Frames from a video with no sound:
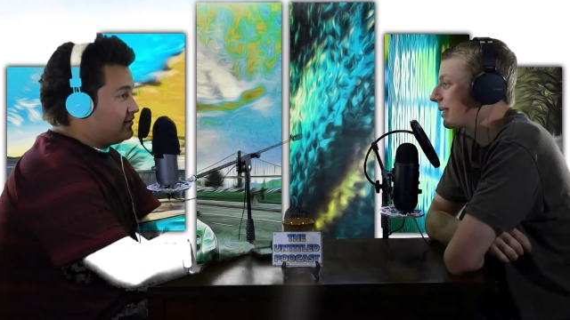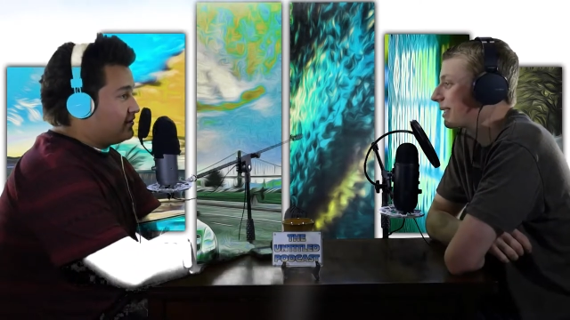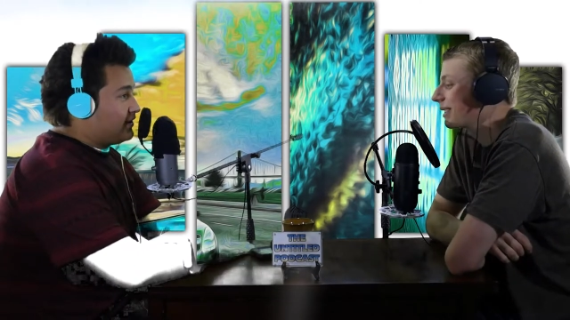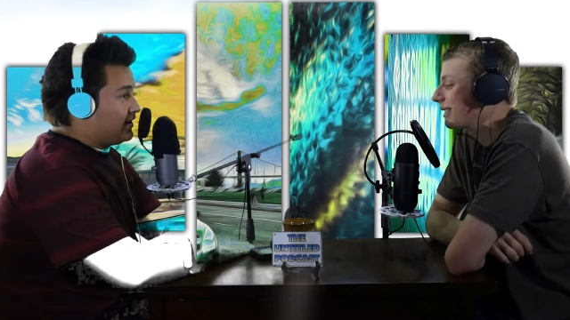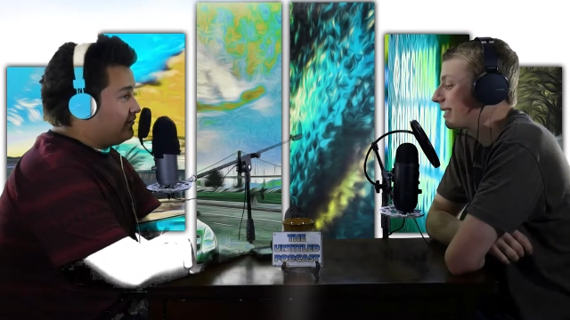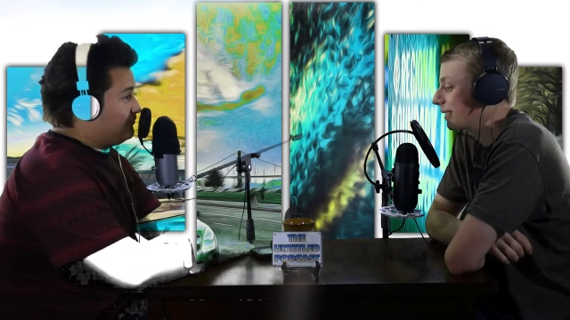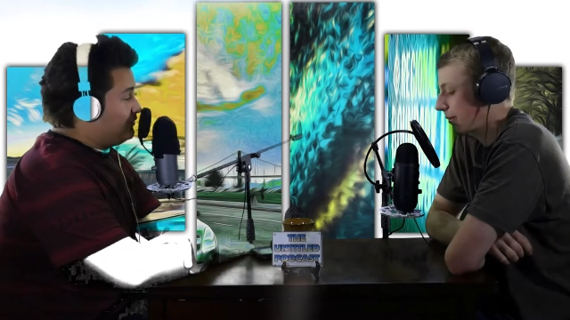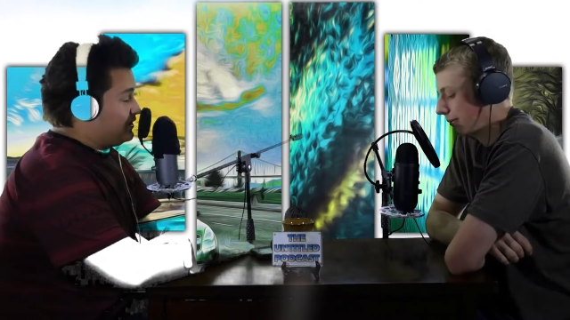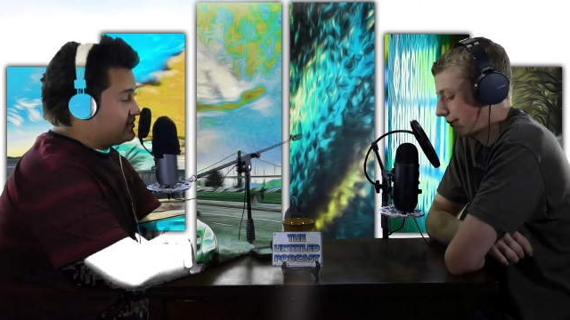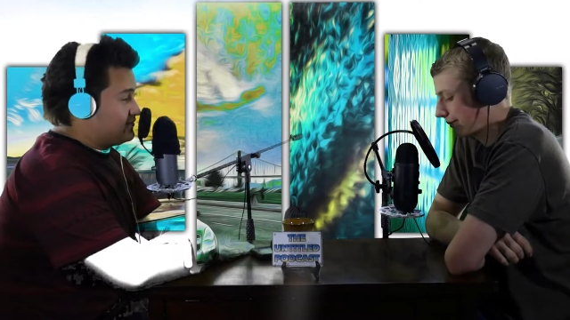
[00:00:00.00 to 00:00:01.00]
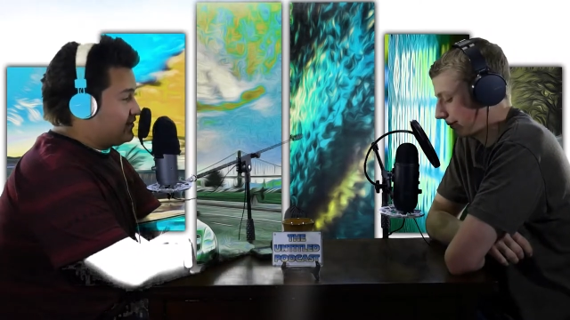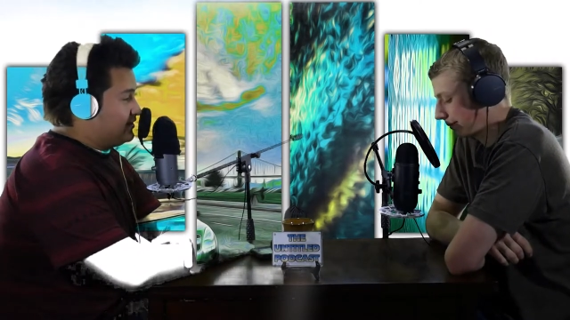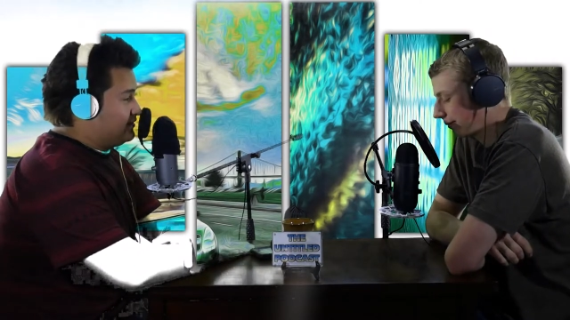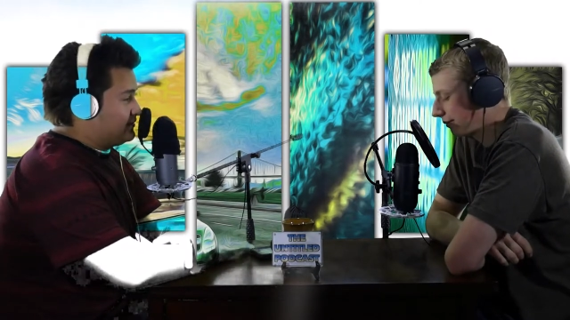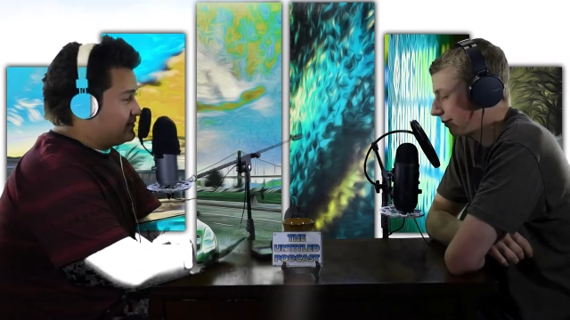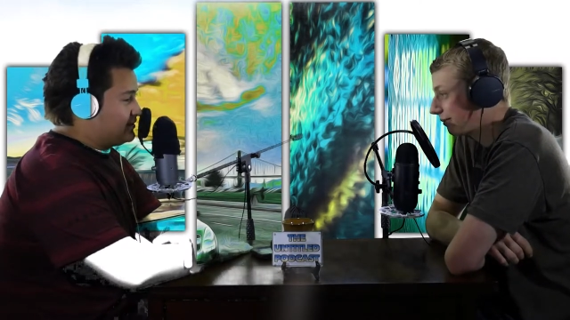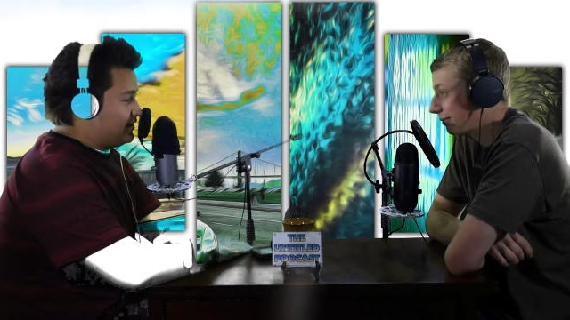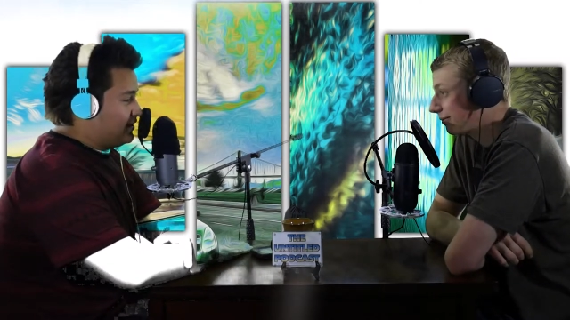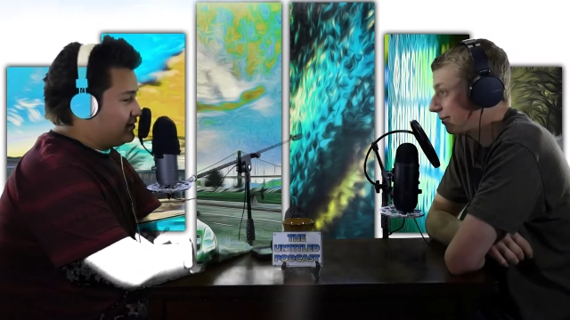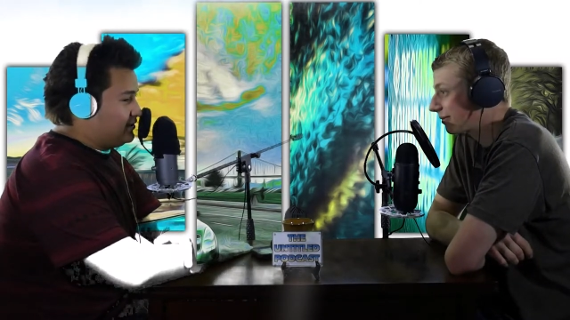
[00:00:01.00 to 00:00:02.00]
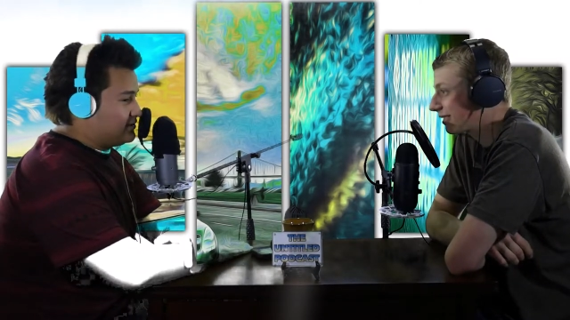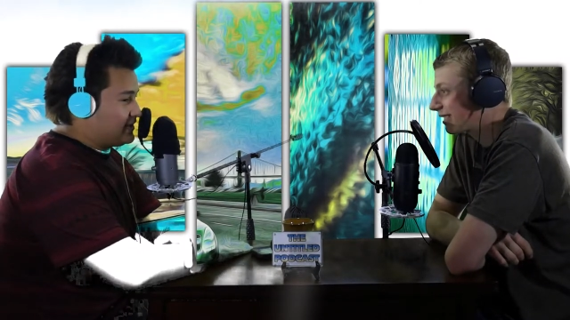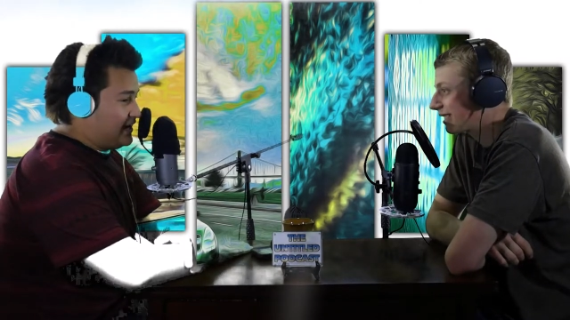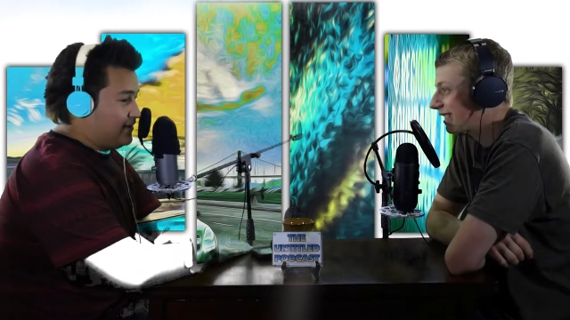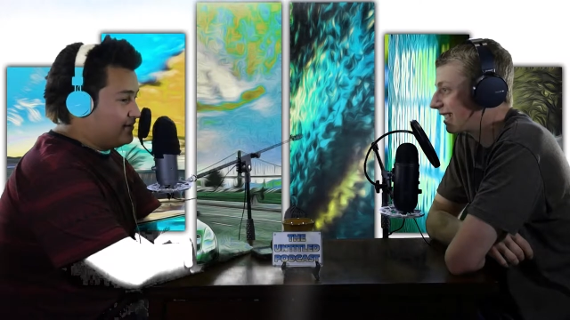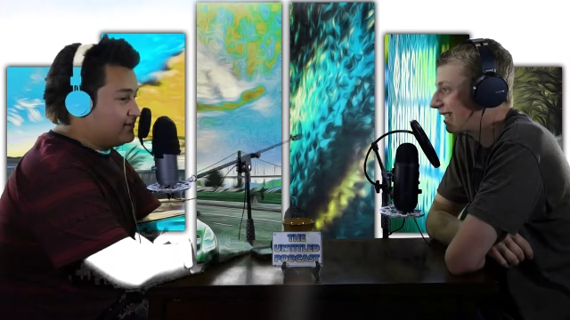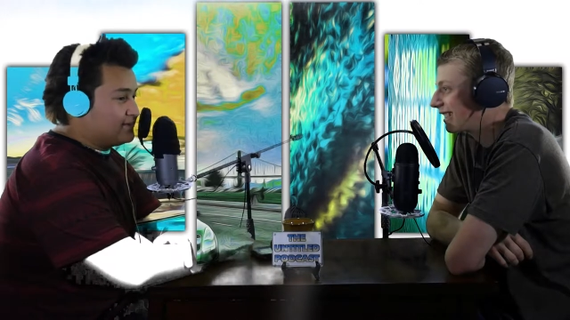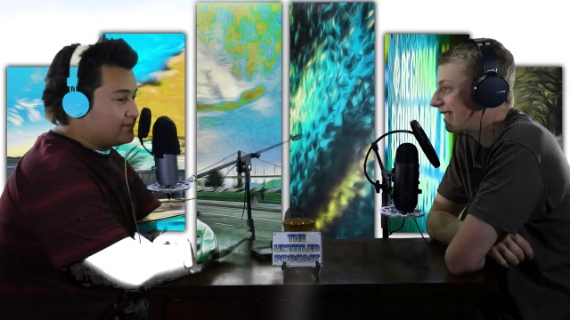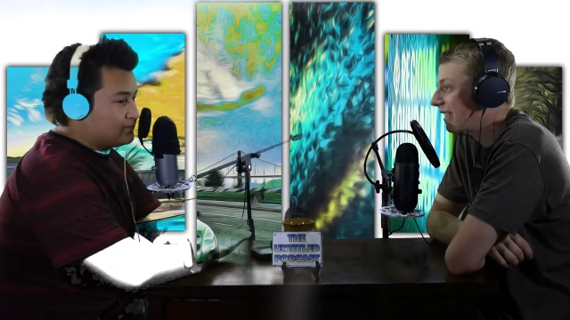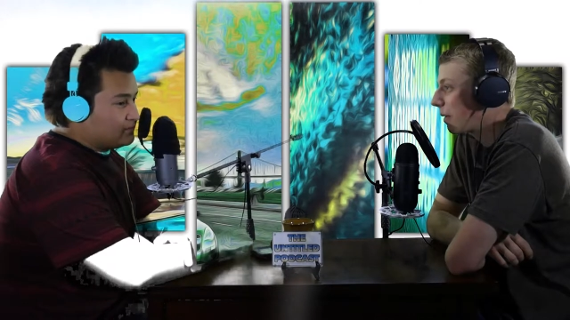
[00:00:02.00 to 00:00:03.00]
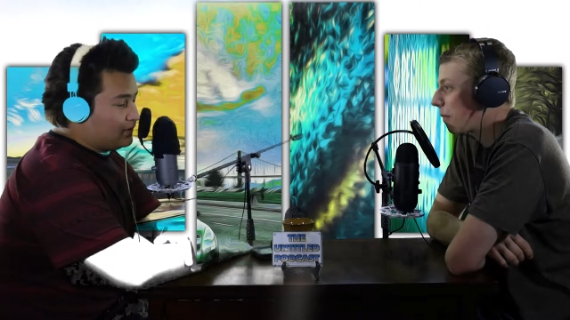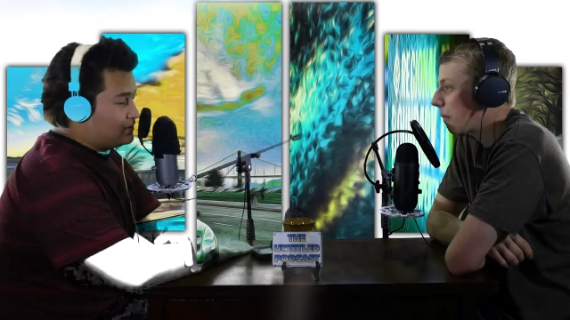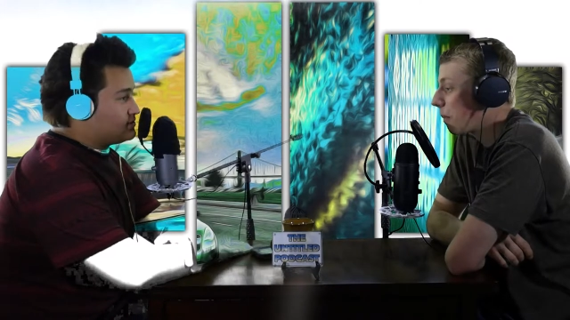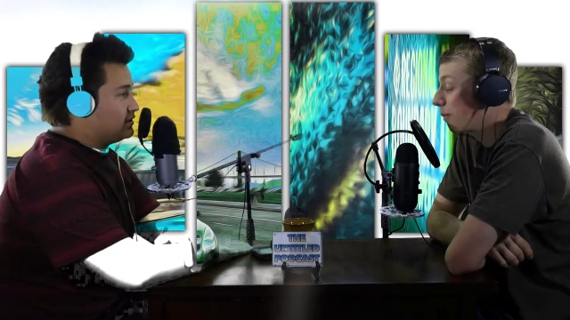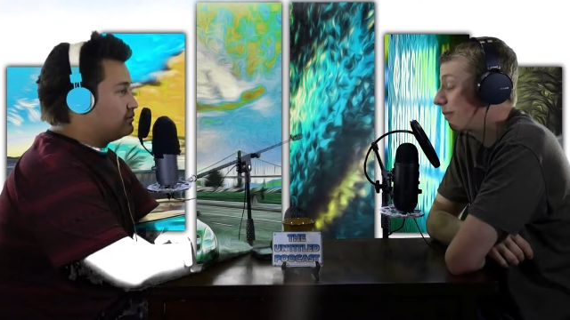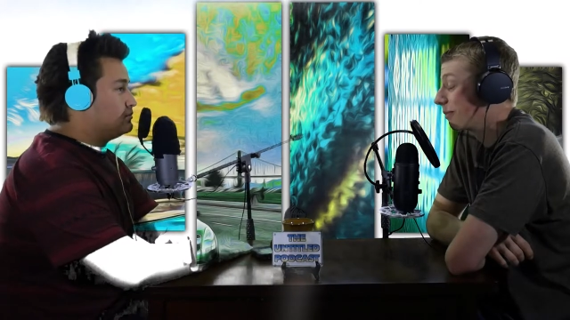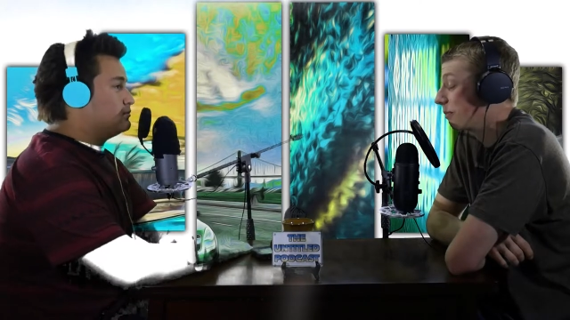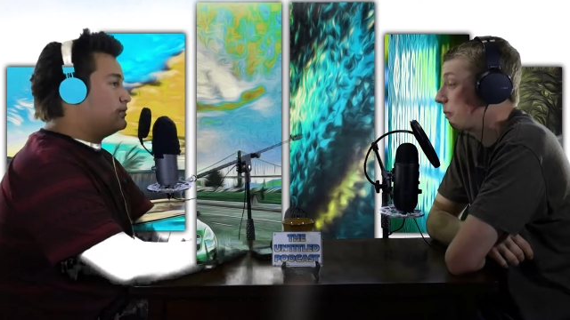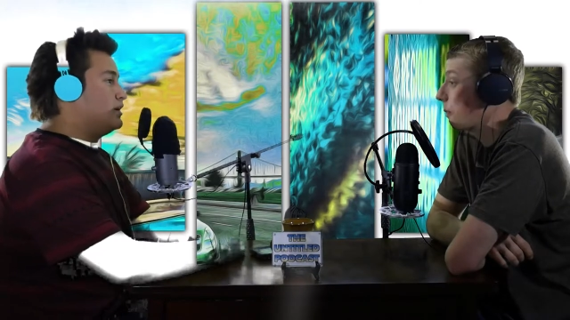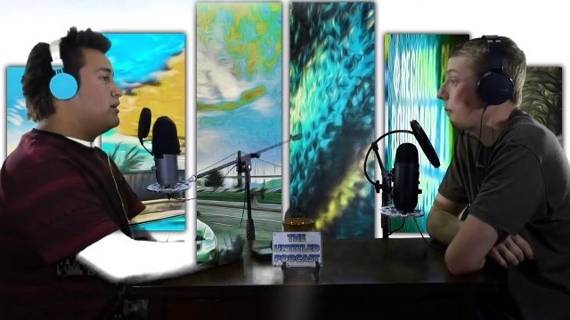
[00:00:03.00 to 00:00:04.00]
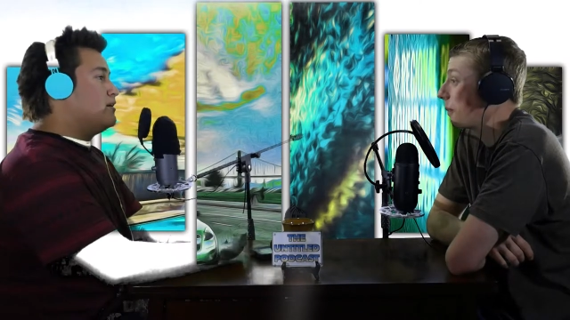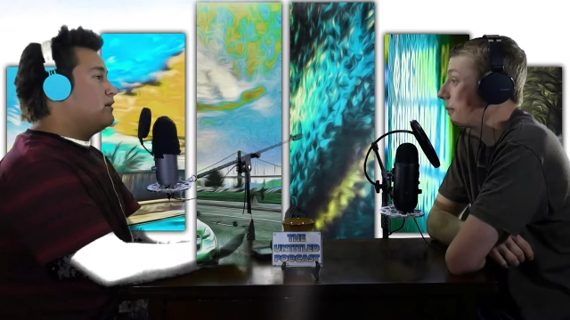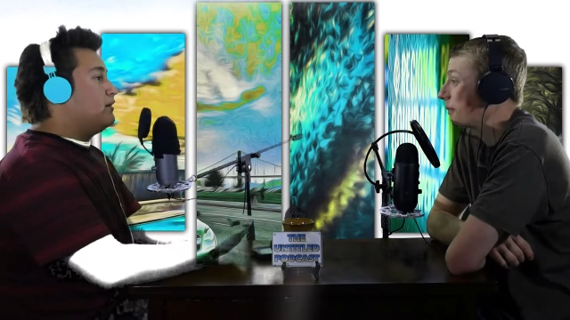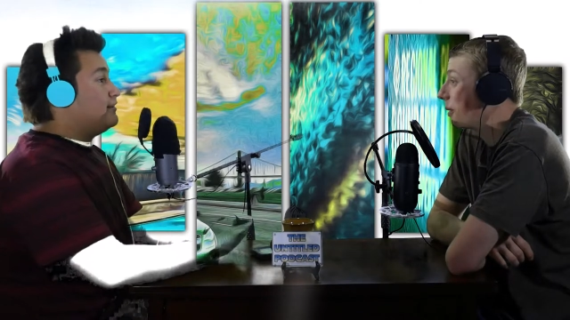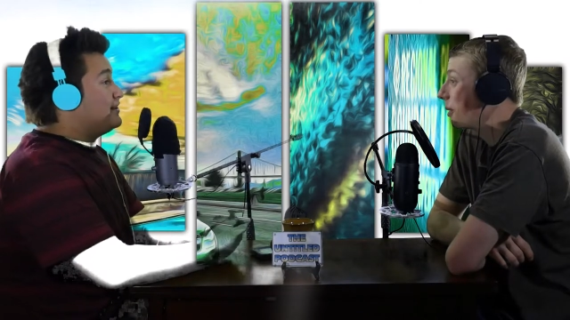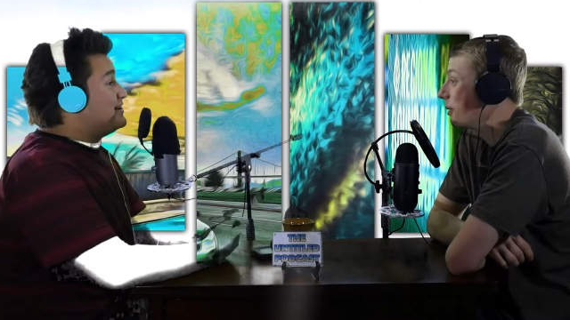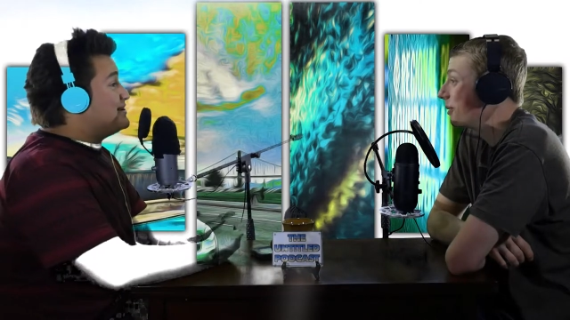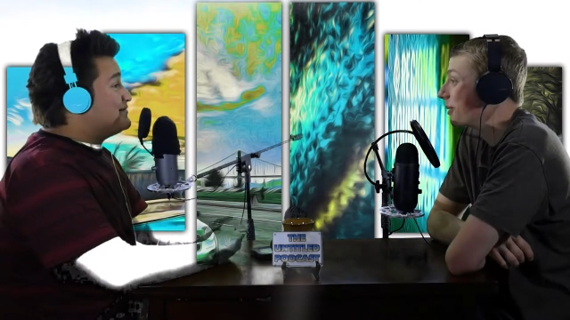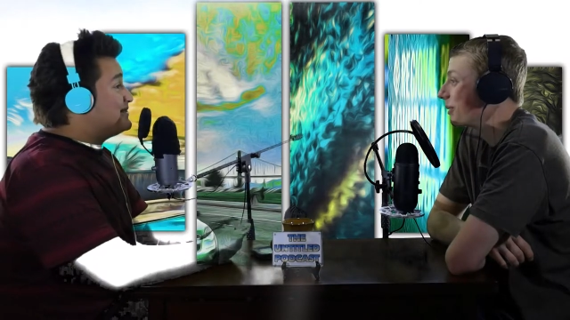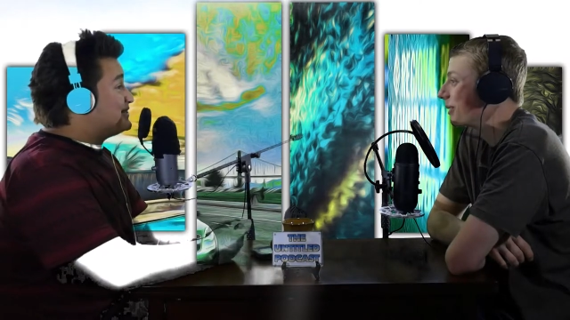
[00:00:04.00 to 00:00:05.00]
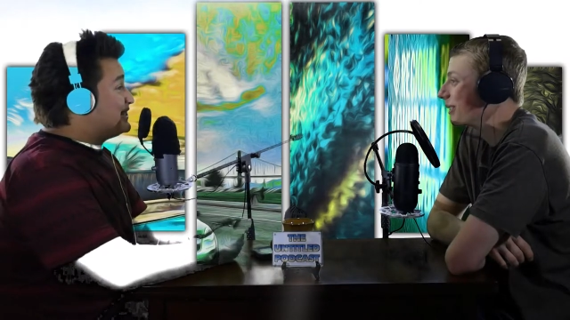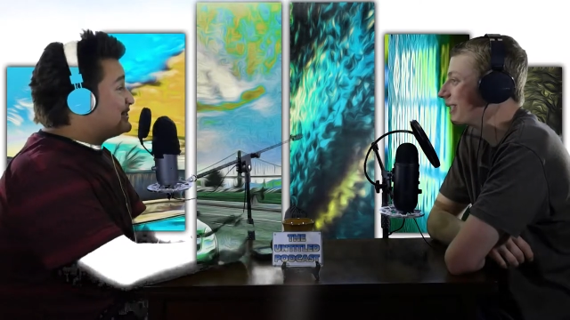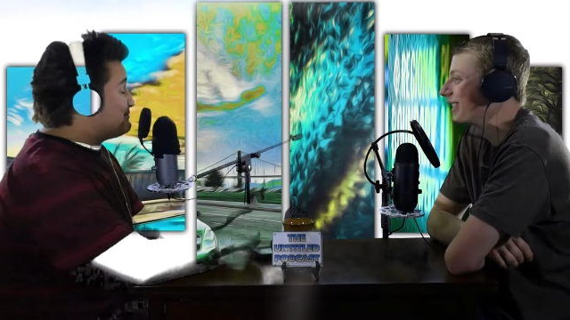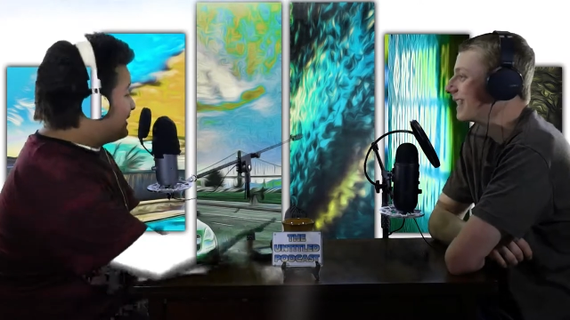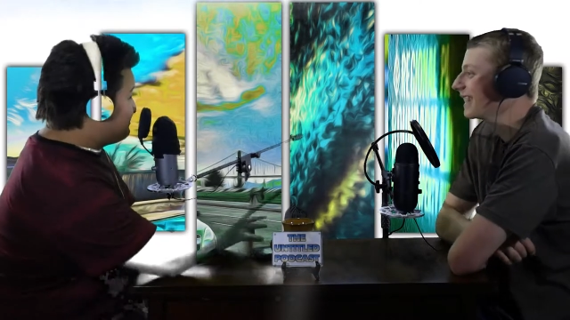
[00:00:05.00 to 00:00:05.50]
Speaker 1: had lots of fun. Got a little tired. Fell asleep. Didn't even change in my